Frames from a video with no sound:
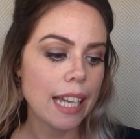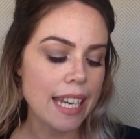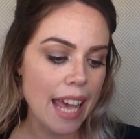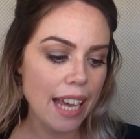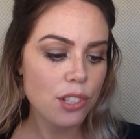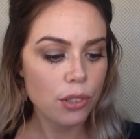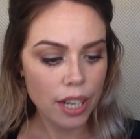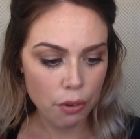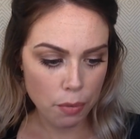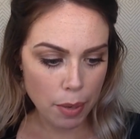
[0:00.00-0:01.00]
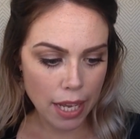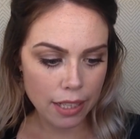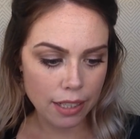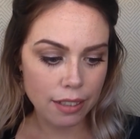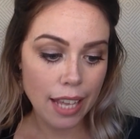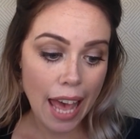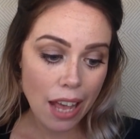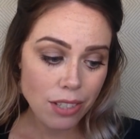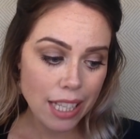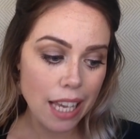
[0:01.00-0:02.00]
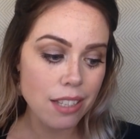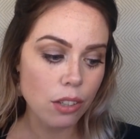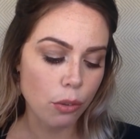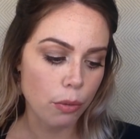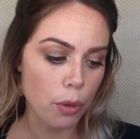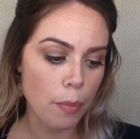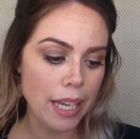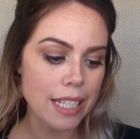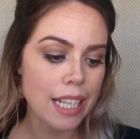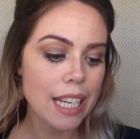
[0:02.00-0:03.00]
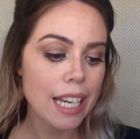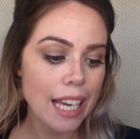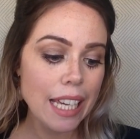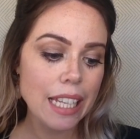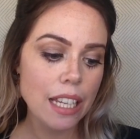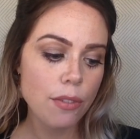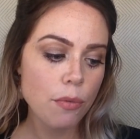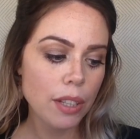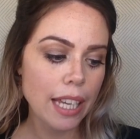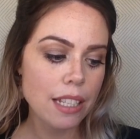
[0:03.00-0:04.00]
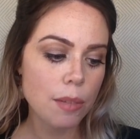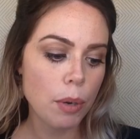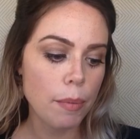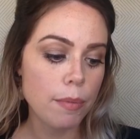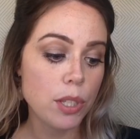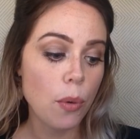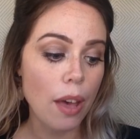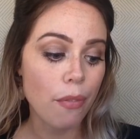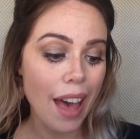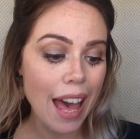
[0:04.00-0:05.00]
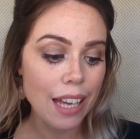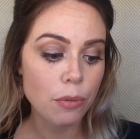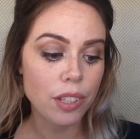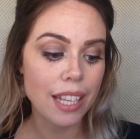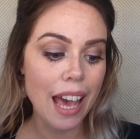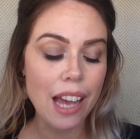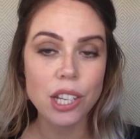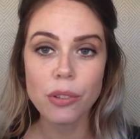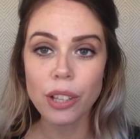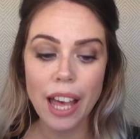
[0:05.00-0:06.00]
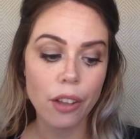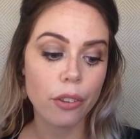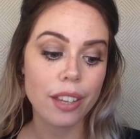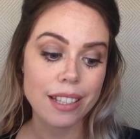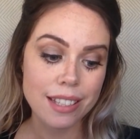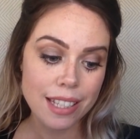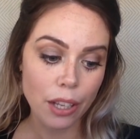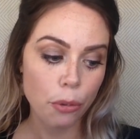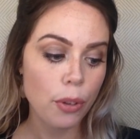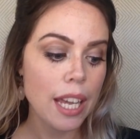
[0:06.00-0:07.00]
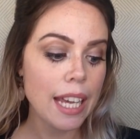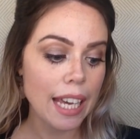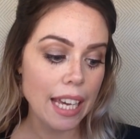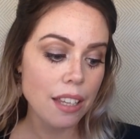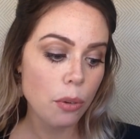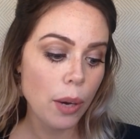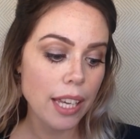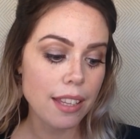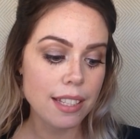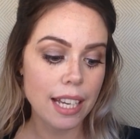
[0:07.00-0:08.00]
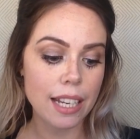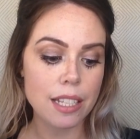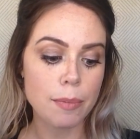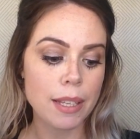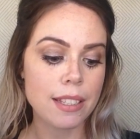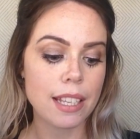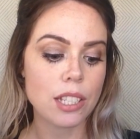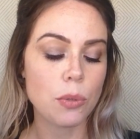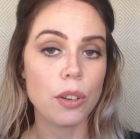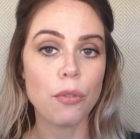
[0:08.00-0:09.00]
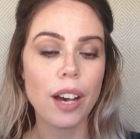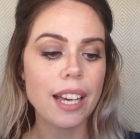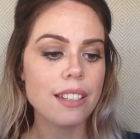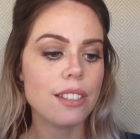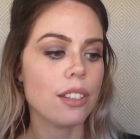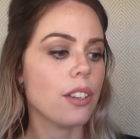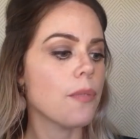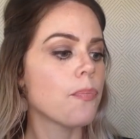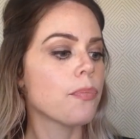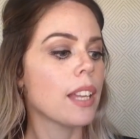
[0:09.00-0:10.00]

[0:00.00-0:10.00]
an ex or current partner, house guest or roommate. It could even relate to problems you have had with the actual health itself. Either way, this card has been sent to advise you